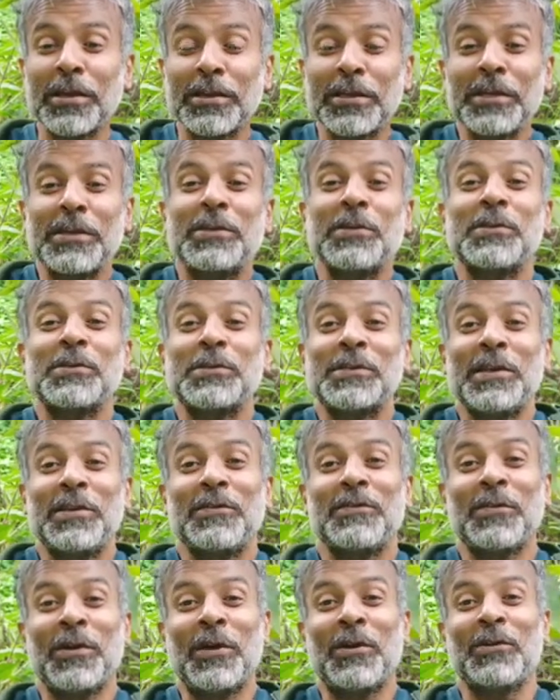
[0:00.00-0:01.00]
kick
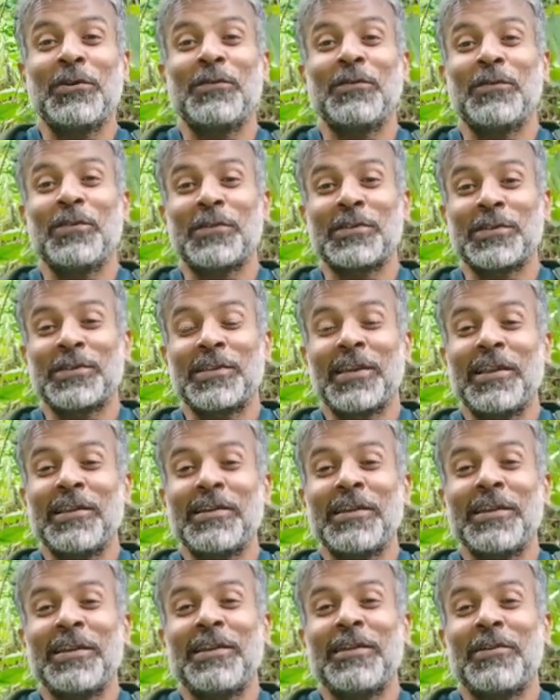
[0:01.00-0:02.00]
yourself out of your
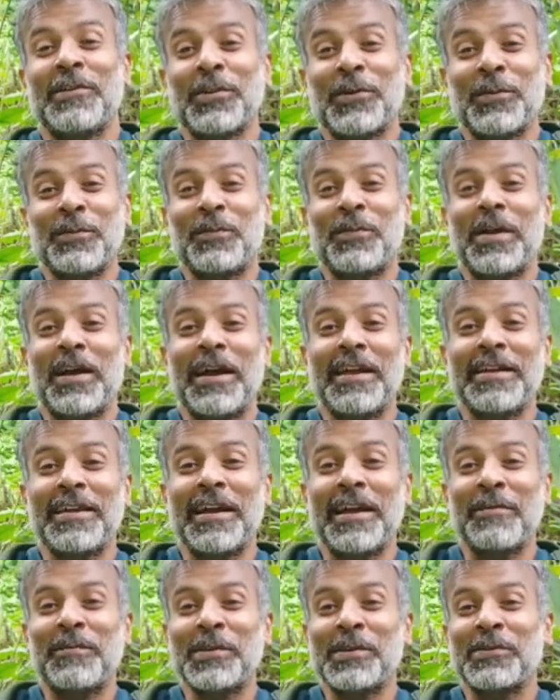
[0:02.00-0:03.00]
sulking or your bad
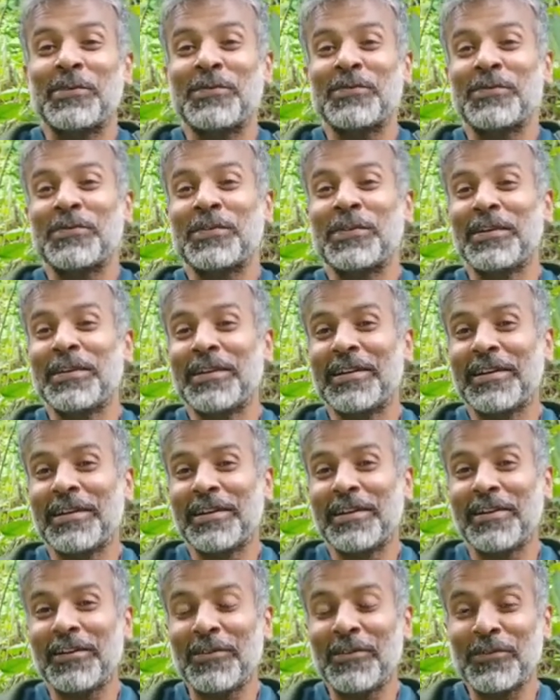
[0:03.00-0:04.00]
habit of
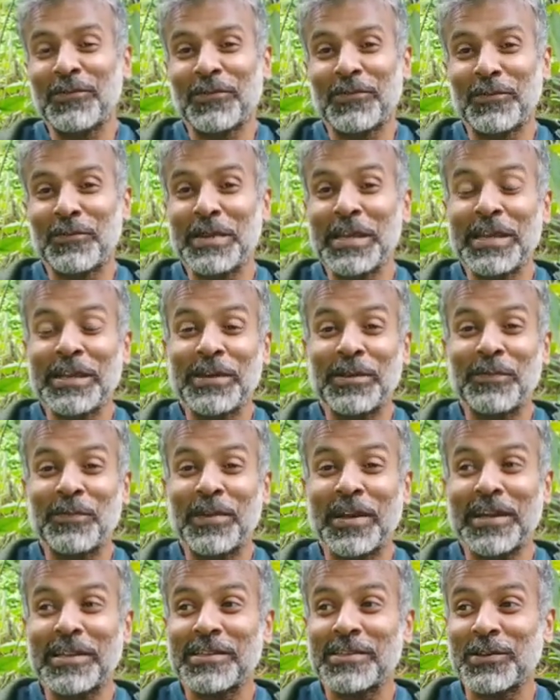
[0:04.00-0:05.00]
being
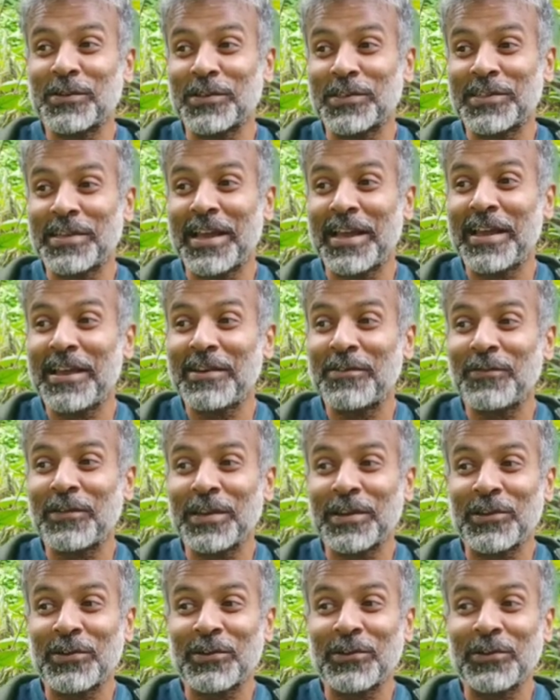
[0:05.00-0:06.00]
depressed or sad
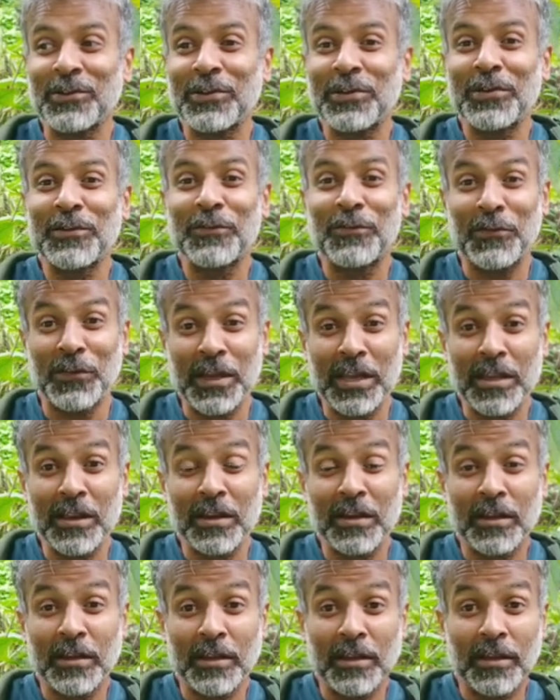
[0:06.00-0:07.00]
when you
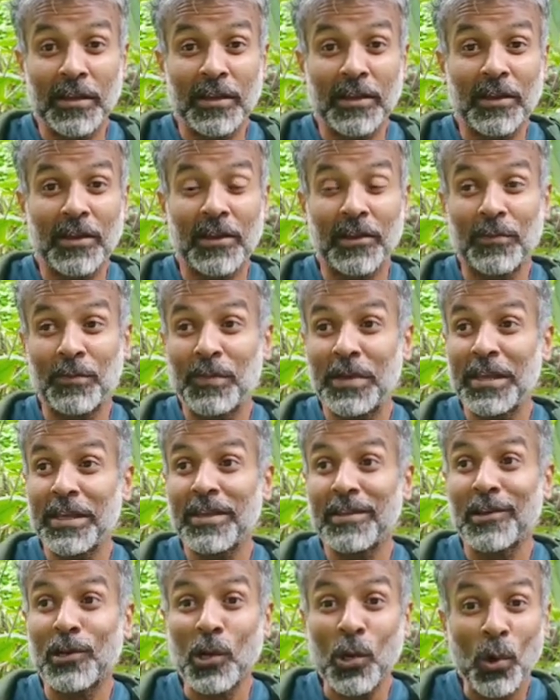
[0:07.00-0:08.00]
fail and
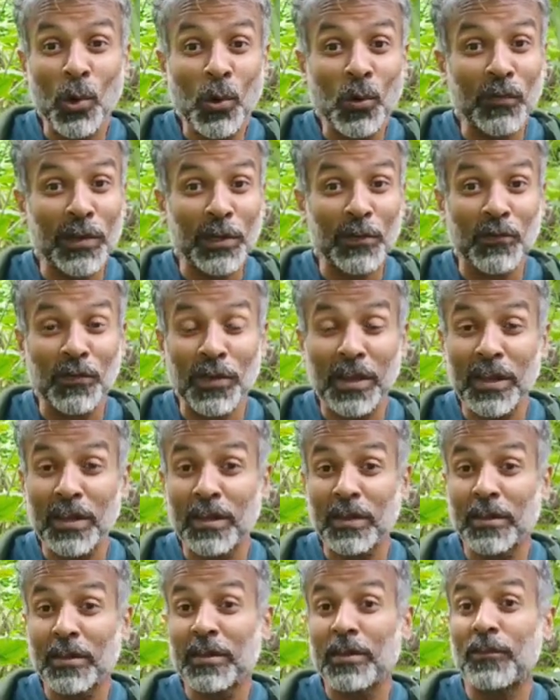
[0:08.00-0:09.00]
being low when you
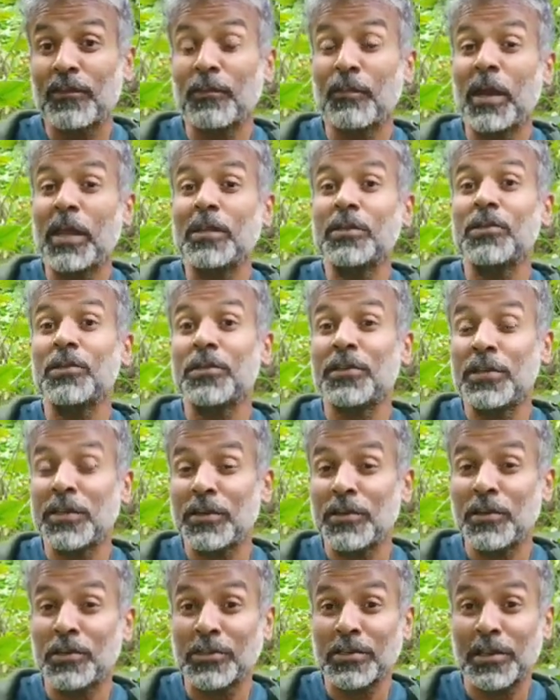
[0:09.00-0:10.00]
fail, if you manage to
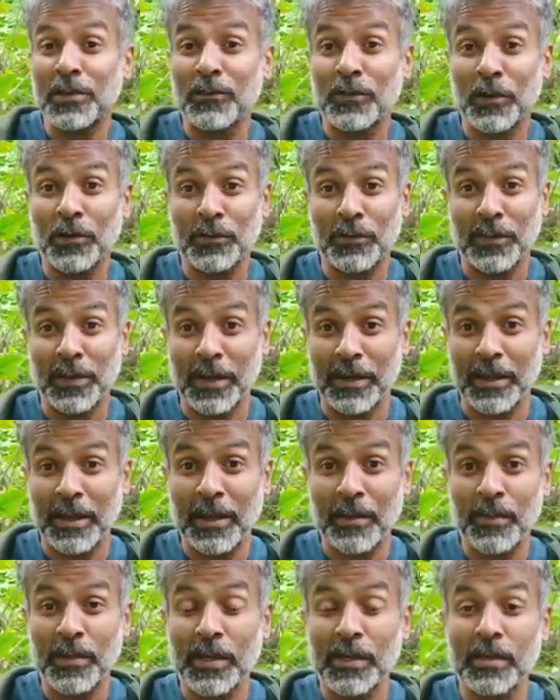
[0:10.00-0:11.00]
kick yourself out of that
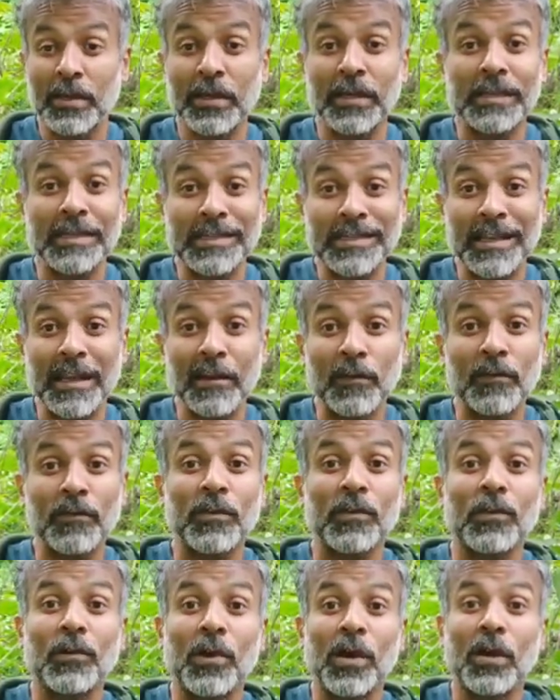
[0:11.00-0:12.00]
habit
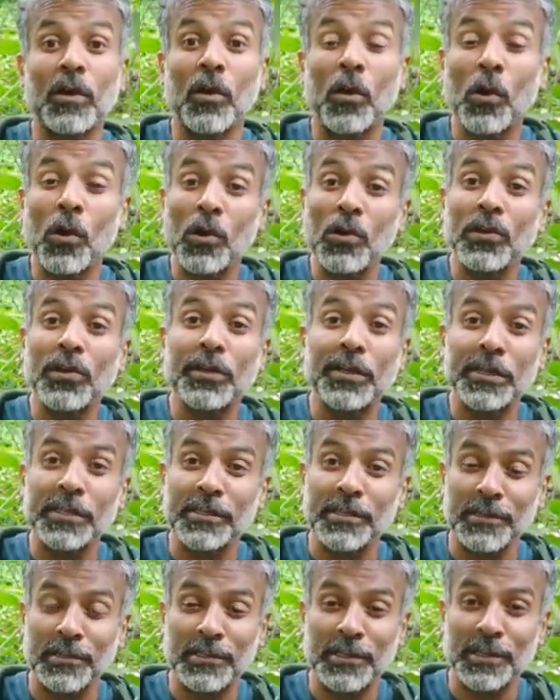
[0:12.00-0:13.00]
itself, you are already
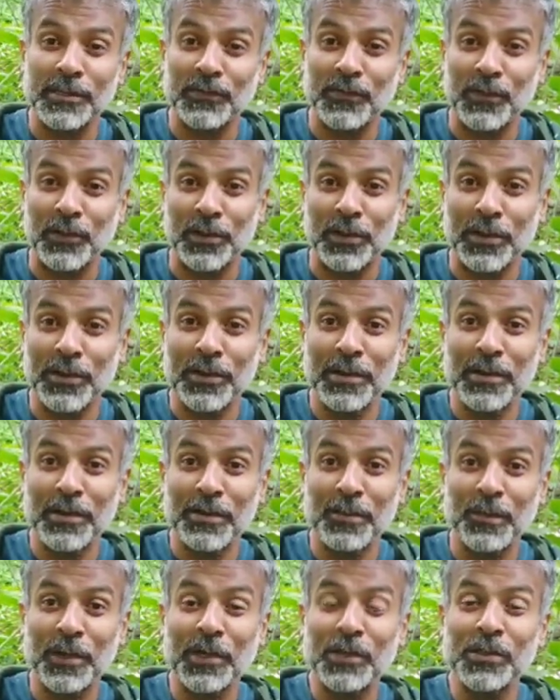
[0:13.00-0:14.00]
successful,
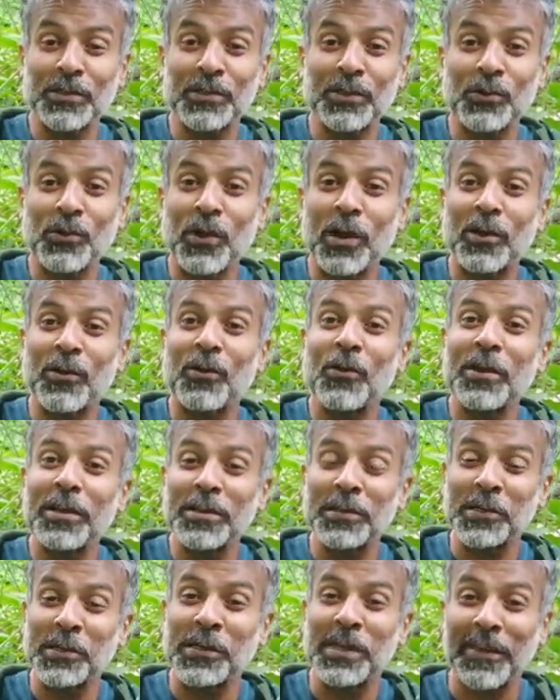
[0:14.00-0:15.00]
because you are
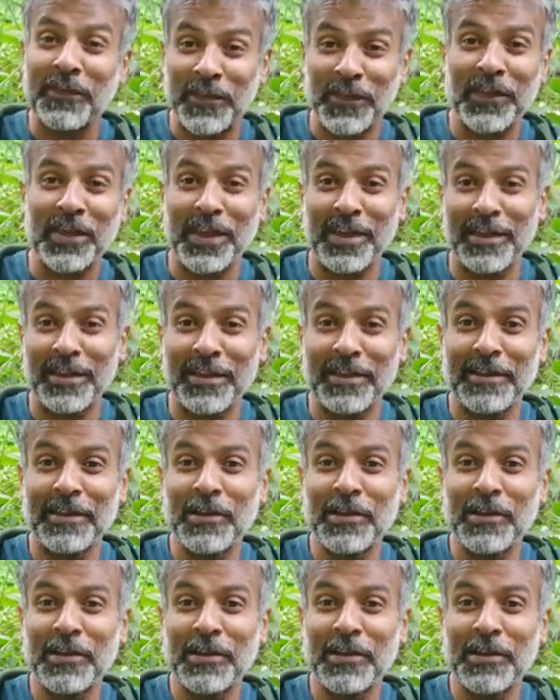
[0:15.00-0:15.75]
going to get there.